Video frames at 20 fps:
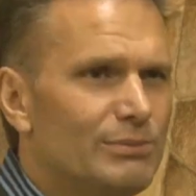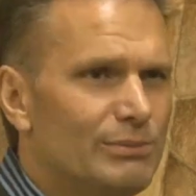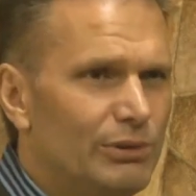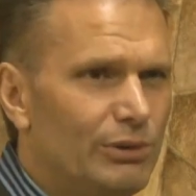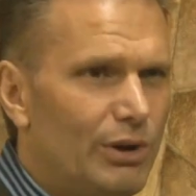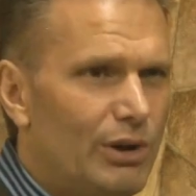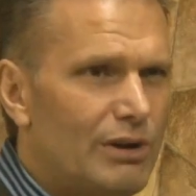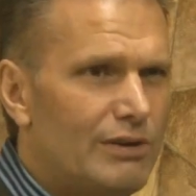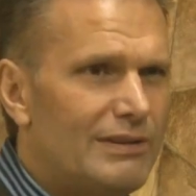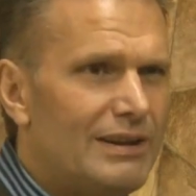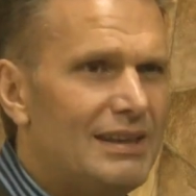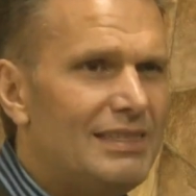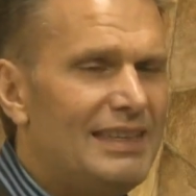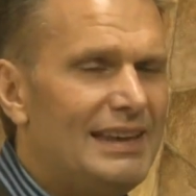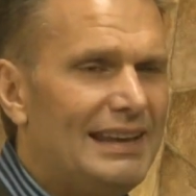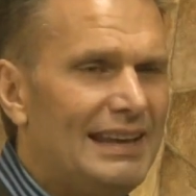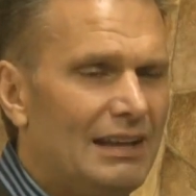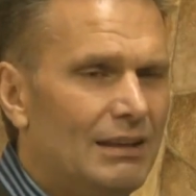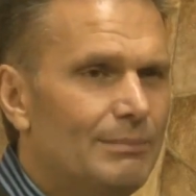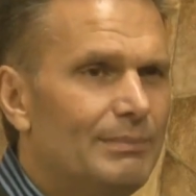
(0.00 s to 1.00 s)
Laura, I think,
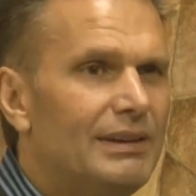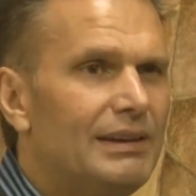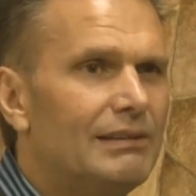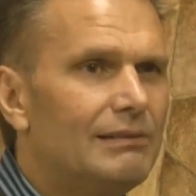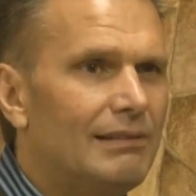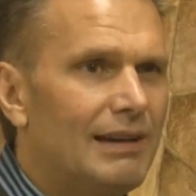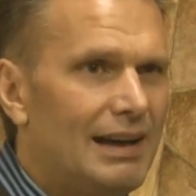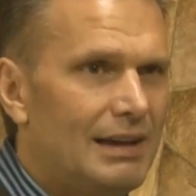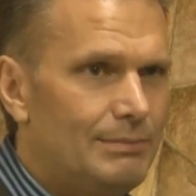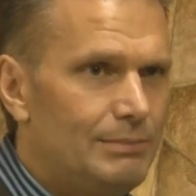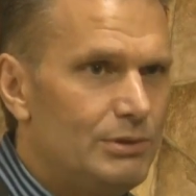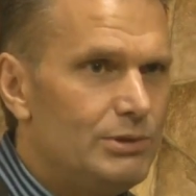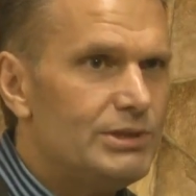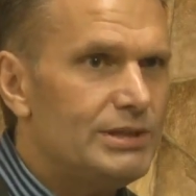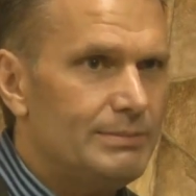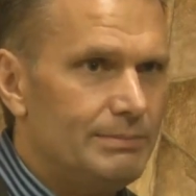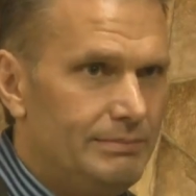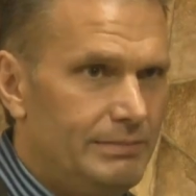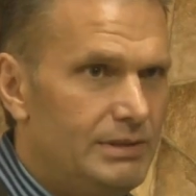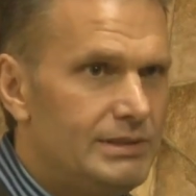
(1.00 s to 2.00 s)
helped me a lot
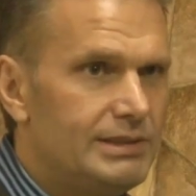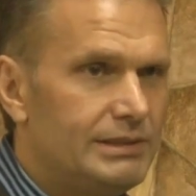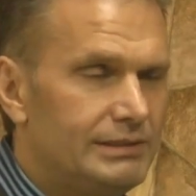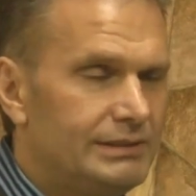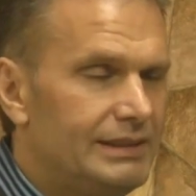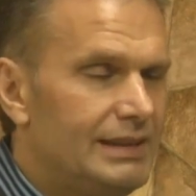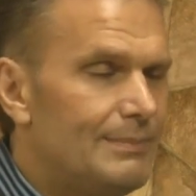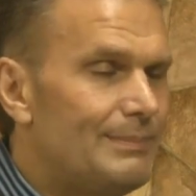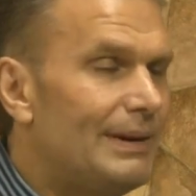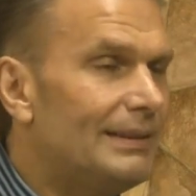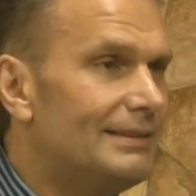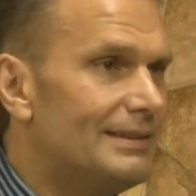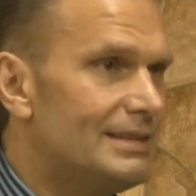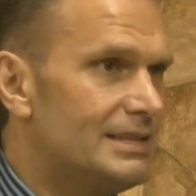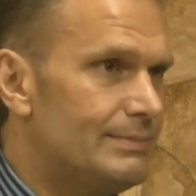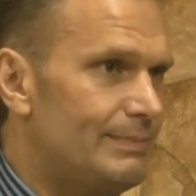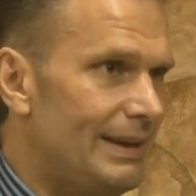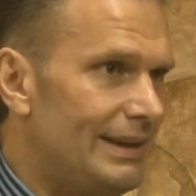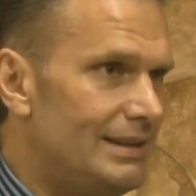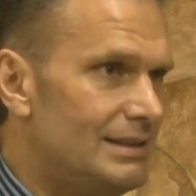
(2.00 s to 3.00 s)
musically about the
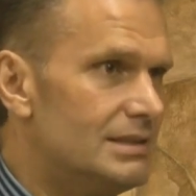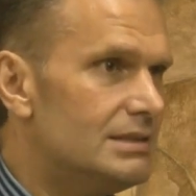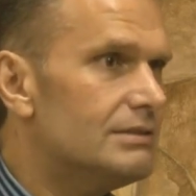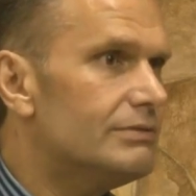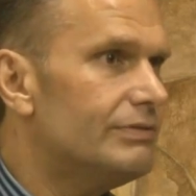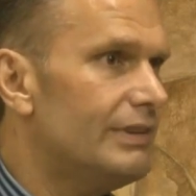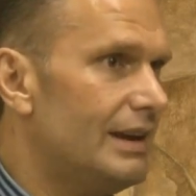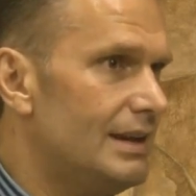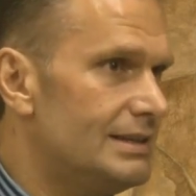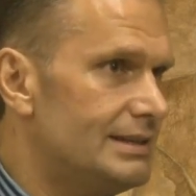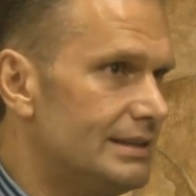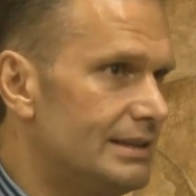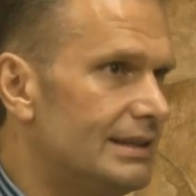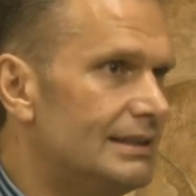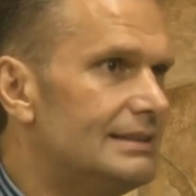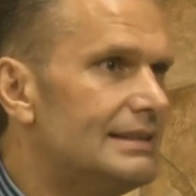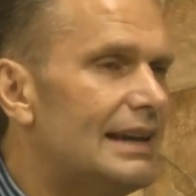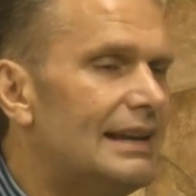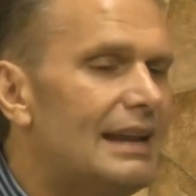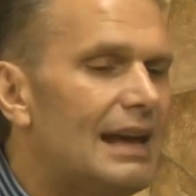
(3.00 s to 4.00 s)
space, phrasing, and
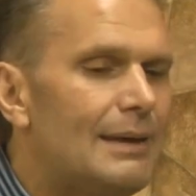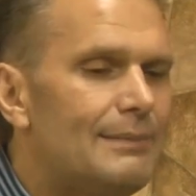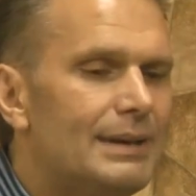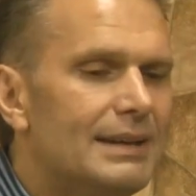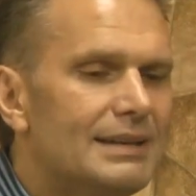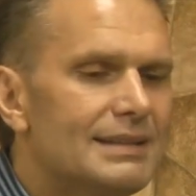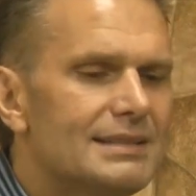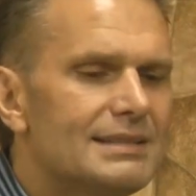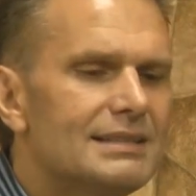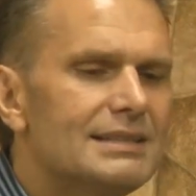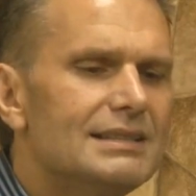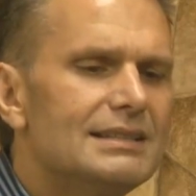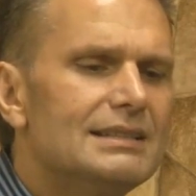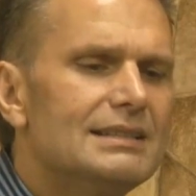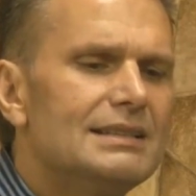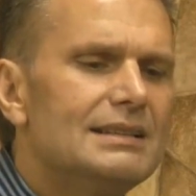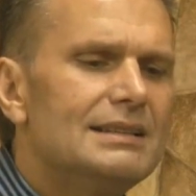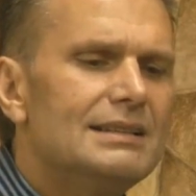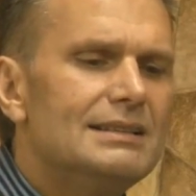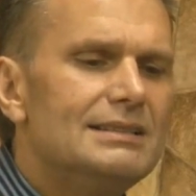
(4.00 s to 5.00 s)
dynamics.
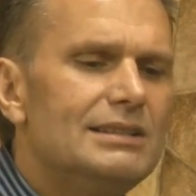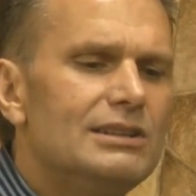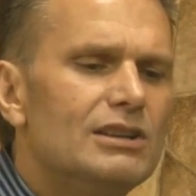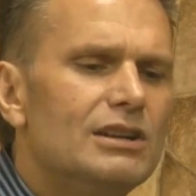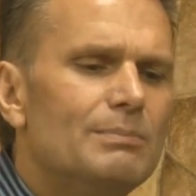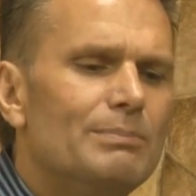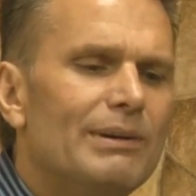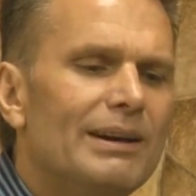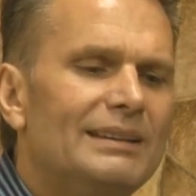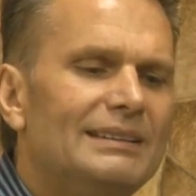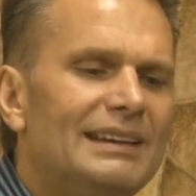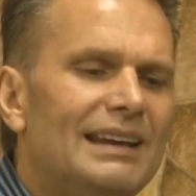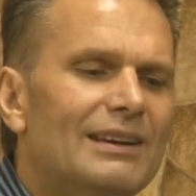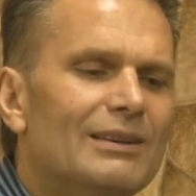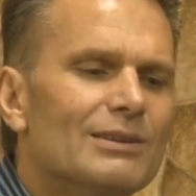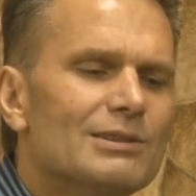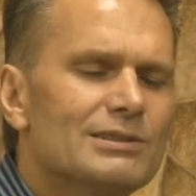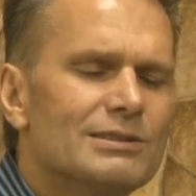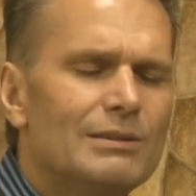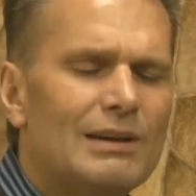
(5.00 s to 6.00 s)
Tito Puente
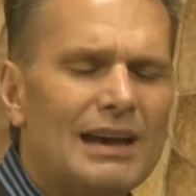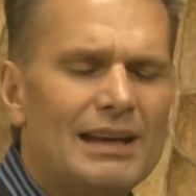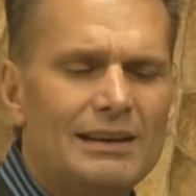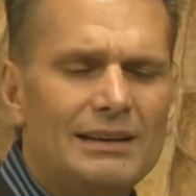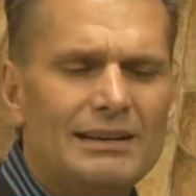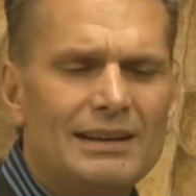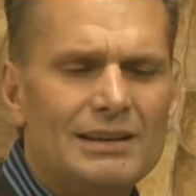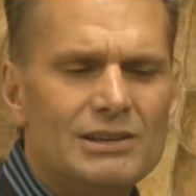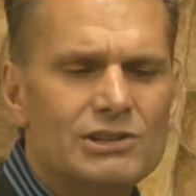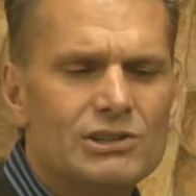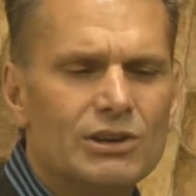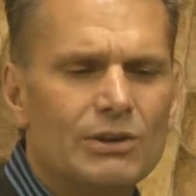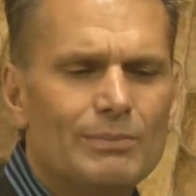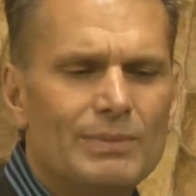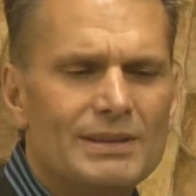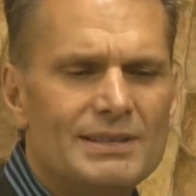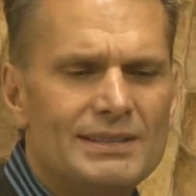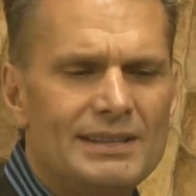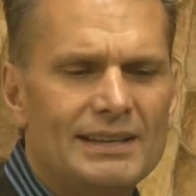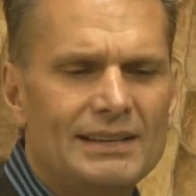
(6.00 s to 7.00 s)
also had a nice
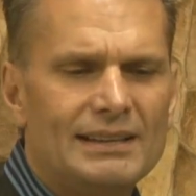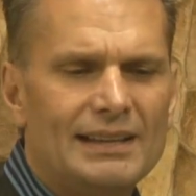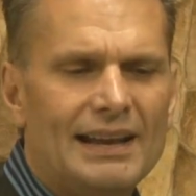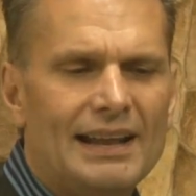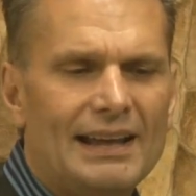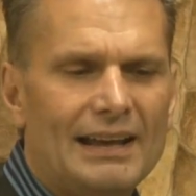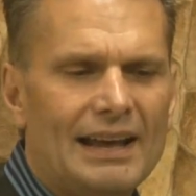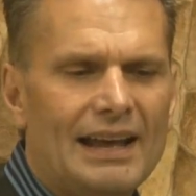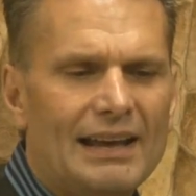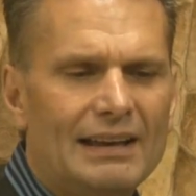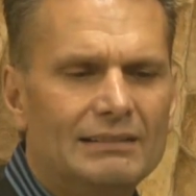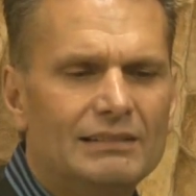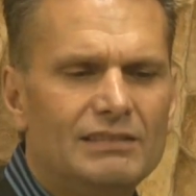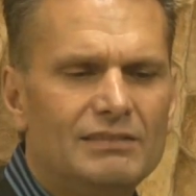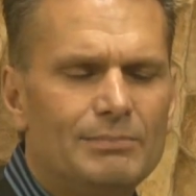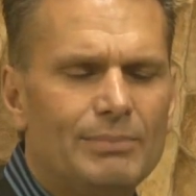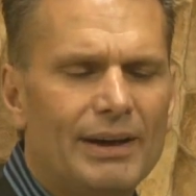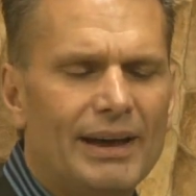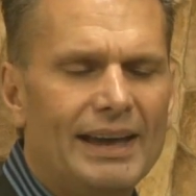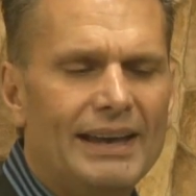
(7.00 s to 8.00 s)
showbiz thing that I lived
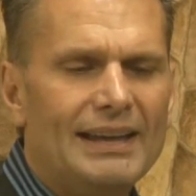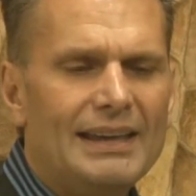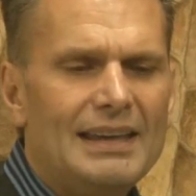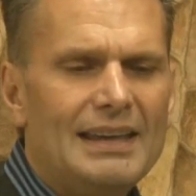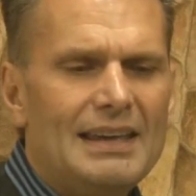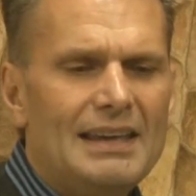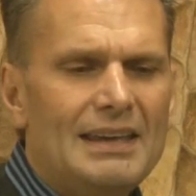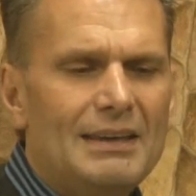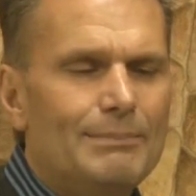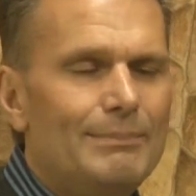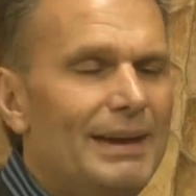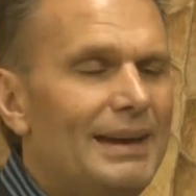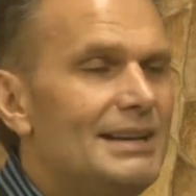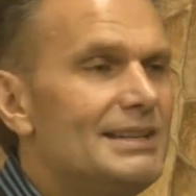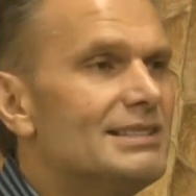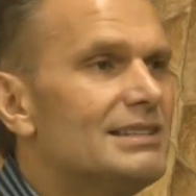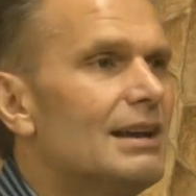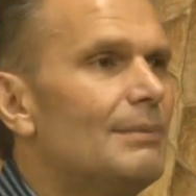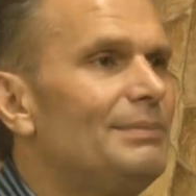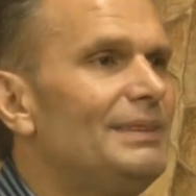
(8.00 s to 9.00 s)
by. Make
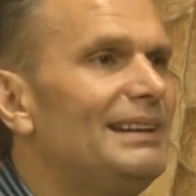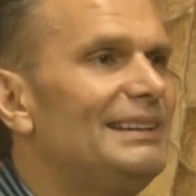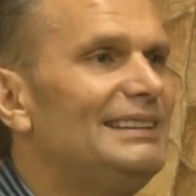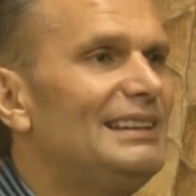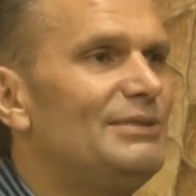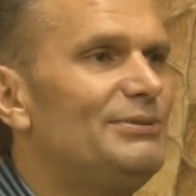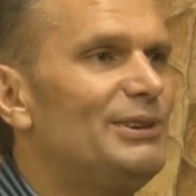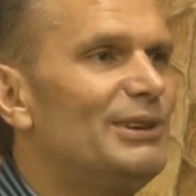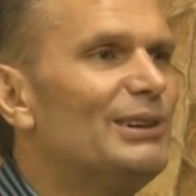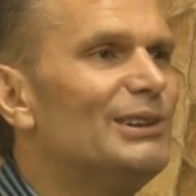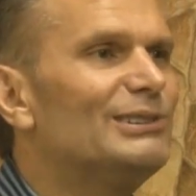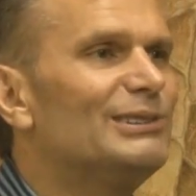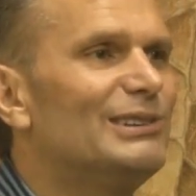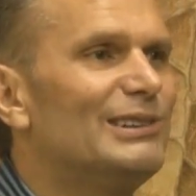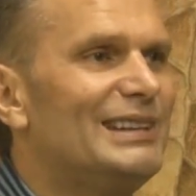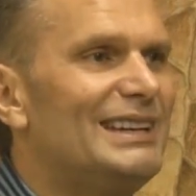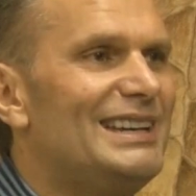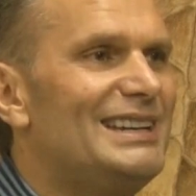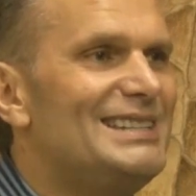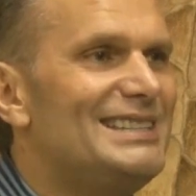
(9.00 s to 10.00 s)
something difficult
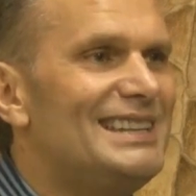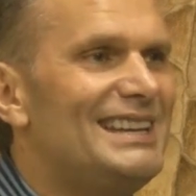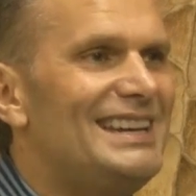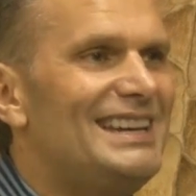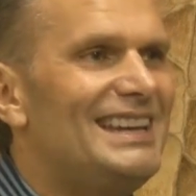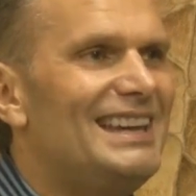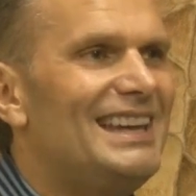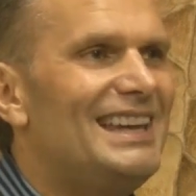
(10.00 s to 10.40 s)
look easy.